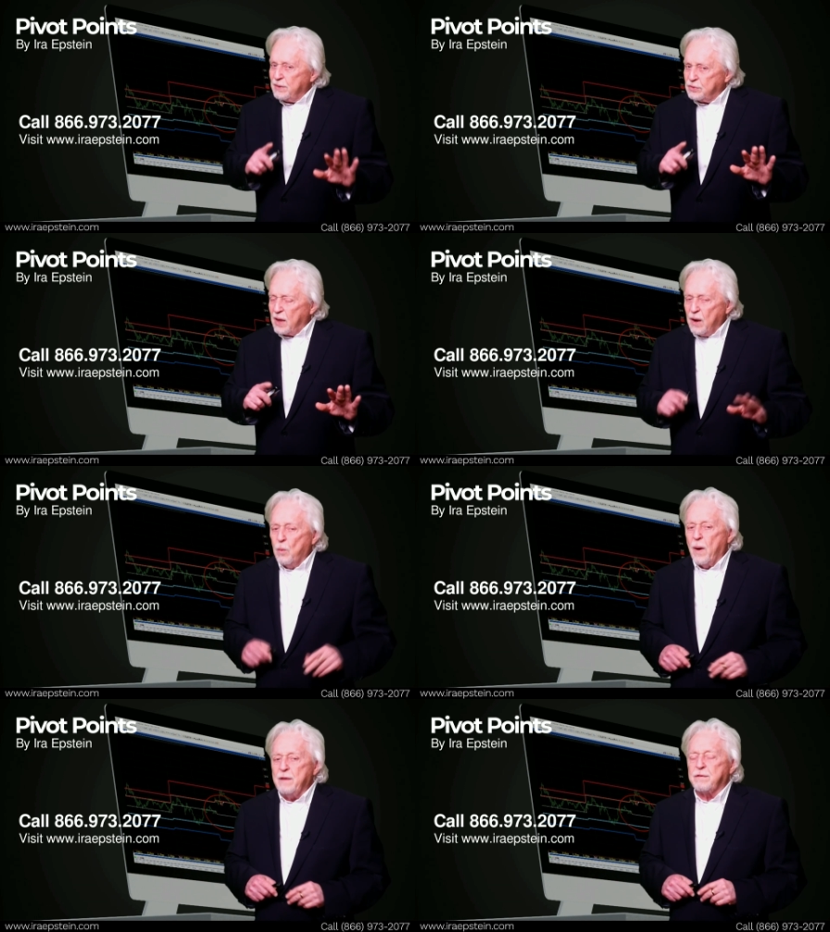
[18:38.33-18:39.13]
I stay
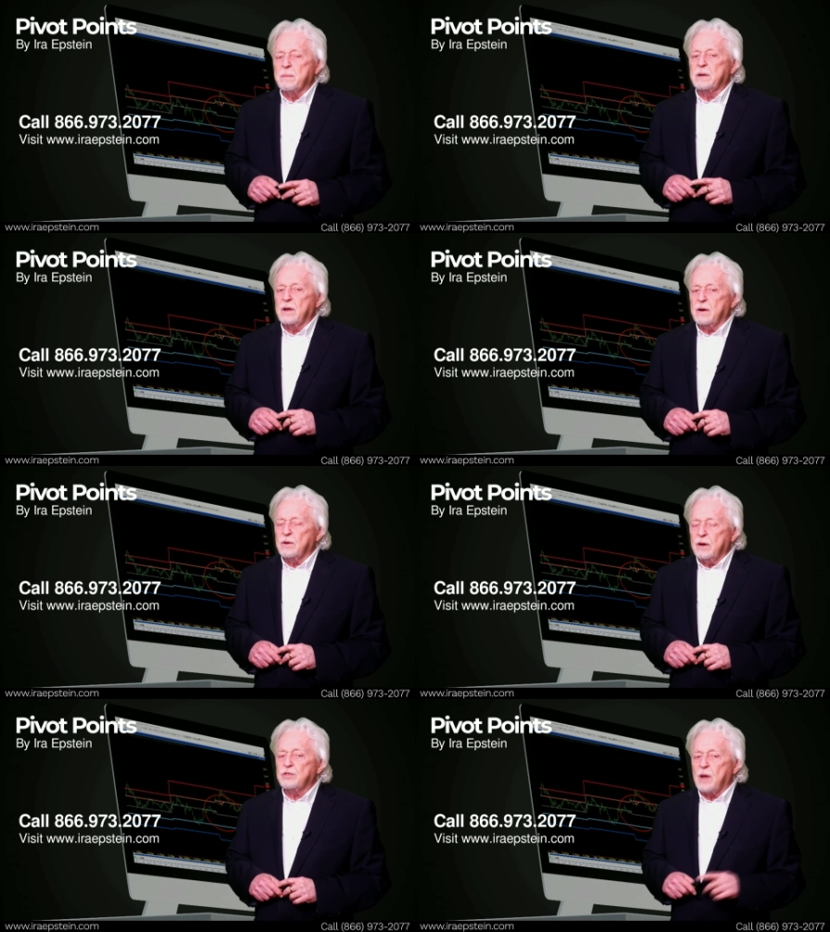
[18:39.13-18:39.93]
away from it. Here,
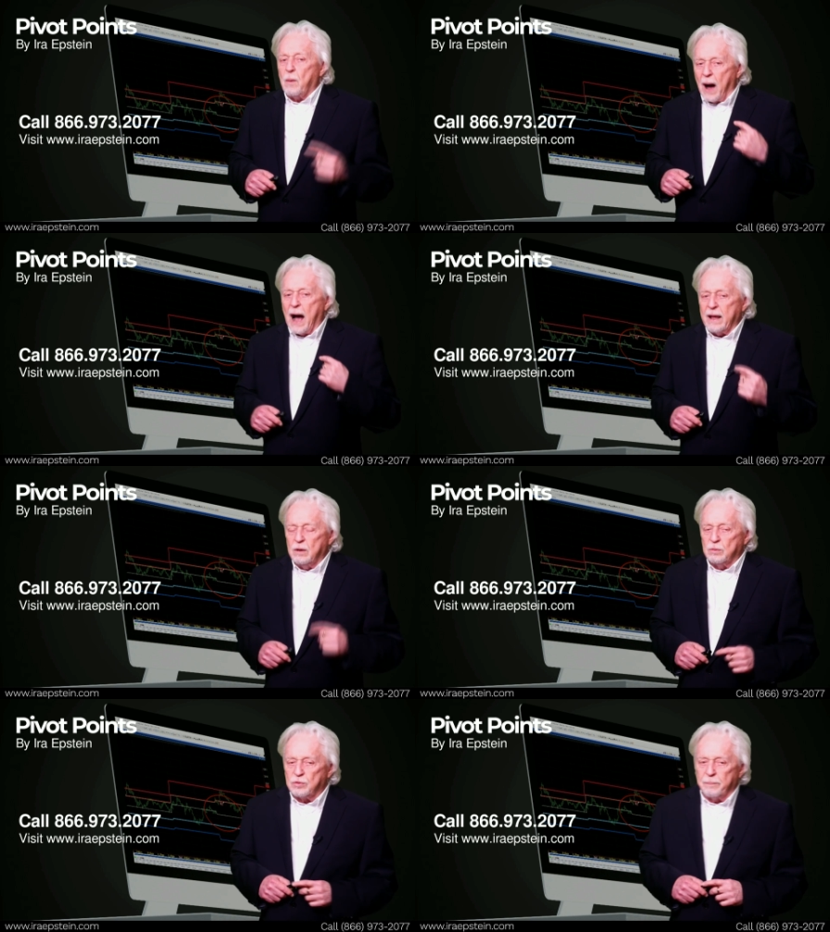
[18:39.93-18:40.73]
here's how I
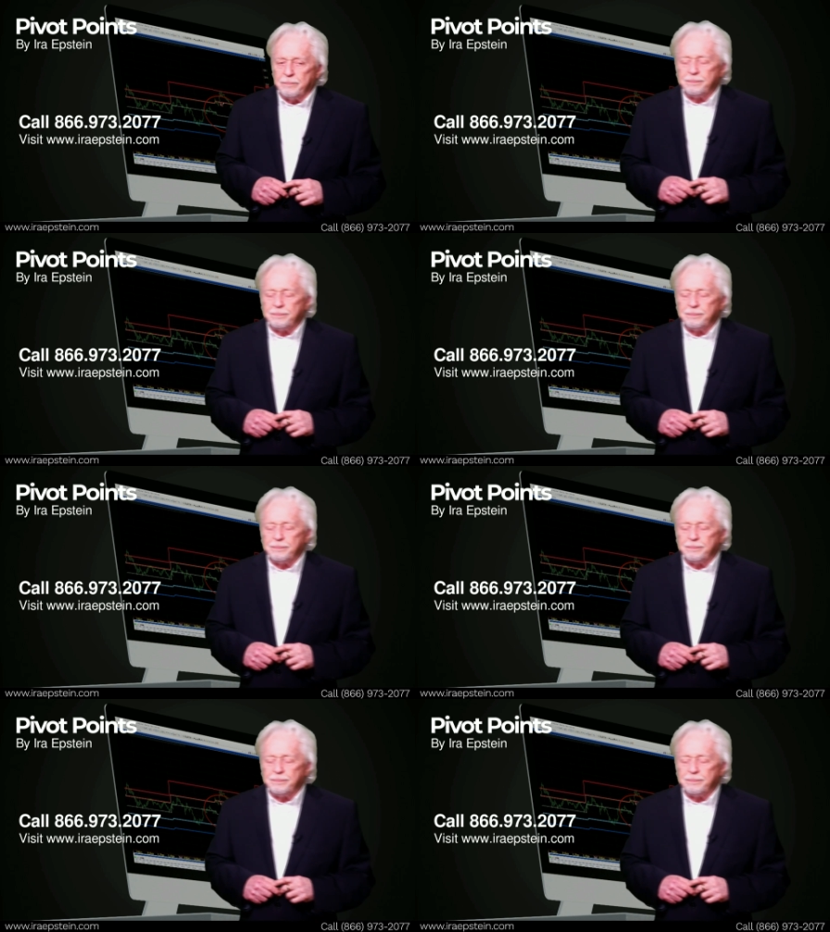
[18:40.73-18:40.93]
use them.